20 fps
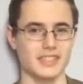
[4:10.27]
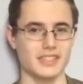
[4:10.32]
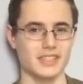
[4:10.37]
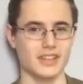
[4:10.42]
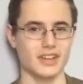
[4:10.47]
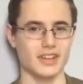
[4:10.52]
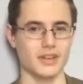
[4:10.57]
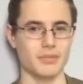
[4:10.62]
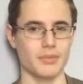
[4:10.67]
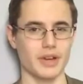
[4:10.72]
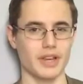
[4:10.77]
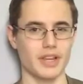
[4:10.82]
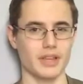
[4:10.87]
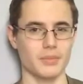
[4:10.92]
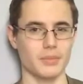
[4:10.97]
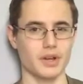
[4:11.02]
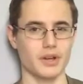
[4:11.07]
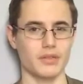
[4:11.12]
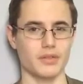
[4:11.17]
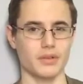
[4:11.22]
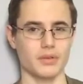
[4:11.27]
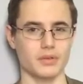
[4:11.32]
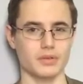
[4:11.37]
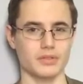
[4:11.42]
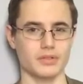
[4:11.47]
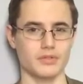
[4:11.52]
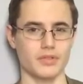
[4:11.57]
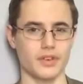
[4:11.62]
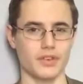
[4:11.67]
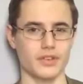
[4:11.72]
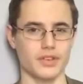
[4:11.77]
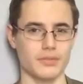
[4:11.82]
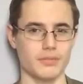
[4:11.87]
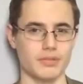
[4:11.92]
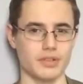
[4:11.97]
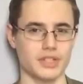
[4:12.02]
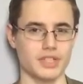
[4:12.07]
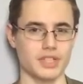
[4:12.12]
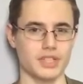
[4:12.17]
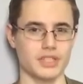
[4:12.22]
kinda breaking my rules of only
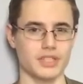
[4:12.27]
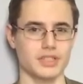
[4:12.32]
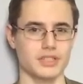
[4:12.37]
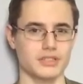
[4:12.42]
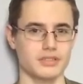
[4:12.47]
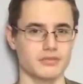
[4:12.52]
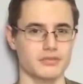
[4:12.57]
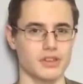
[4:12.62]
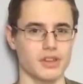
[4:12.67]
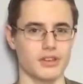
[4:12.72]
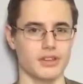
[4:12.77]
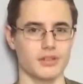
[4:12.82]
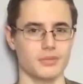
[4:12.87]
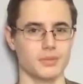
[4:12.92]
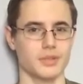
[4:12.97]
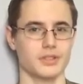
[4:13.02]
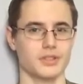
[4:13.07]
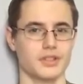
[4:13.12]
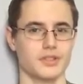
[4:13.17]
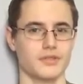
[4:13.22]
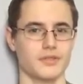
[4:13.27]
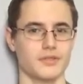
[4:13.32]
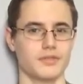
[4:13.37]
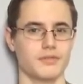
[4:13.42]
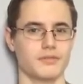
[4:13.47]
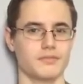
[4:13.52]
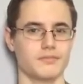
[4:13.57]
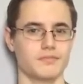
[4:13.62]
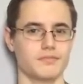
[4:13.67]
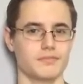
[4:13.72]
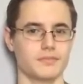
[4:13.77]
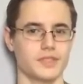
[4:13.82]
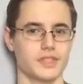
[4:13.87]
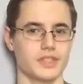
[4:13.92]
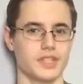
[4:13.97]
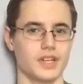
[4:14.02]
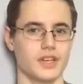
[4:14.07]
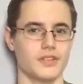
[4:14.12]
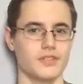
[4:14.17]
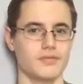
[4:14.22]
British locomotive
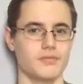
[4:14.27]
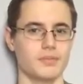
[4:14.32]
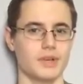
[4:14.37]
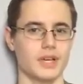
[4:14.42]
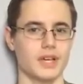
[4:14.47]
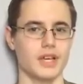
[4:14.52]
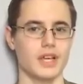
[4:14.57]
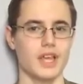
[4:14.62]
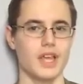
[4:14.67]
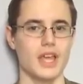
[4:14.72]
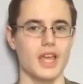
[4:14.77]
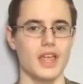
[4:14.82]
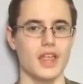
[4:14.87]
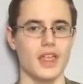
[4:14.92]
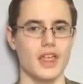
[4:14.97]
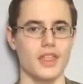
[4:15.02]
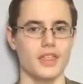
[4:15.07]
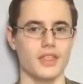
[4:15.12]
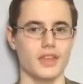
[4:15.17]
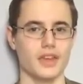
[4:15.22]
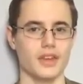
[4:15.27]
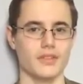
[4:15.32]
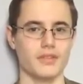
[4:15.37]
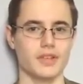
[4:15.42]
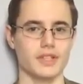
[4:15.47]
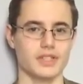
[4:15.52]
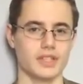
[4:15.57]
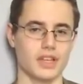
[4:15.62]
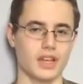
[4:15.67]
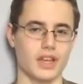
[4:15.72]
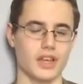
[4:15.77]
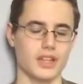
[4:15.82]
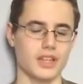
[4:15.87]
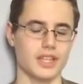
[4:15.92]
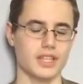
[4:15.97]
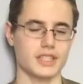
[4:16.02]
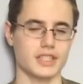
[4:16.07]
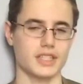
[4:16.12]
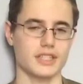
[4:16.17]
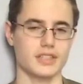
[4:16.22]
stuff, but the only reason I like
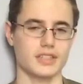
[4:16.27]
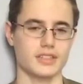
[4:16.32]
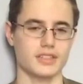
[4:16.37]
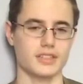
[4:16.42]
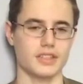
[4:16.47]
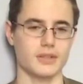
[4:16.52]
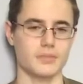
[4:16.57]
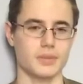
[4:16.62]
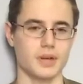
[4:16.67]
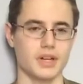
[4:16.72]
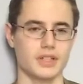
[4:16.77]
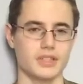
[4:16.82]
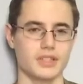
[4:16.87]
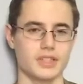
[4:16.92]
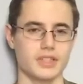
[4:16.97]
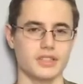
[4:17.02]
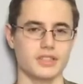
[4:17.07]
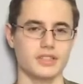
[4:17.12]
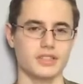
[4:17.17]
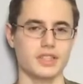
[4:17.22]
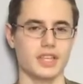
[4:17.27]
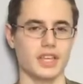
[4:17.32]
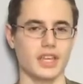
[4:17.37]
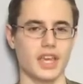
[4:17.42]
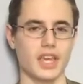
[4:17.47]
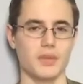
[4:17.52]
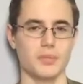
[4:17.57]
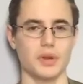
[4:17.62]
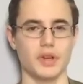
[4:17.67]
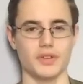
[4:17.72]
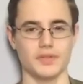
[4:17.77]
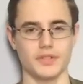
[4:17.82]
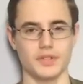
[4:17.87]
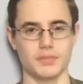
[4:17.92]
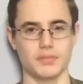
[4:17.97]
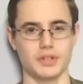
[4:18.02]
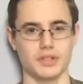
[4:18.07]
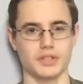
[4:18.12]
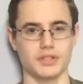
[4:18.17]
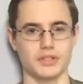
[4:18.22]
these engines so much is because they came over to
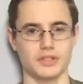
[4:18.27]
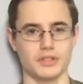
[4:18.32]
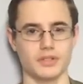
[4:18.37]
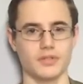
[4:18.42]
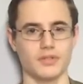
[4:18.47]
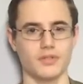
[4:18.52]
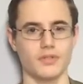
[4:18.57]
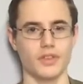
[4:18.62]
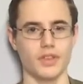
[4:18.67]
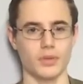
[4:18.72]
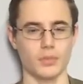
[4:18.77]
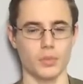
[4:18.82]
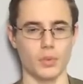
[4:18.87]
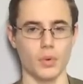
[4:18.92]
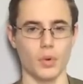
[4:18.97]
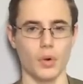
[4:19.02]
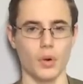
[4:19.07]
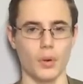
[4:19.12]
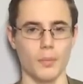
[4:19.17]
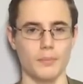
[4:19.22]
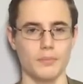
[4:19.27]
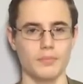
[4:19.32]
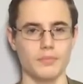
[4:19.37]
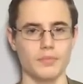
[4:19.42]
Britain for the war,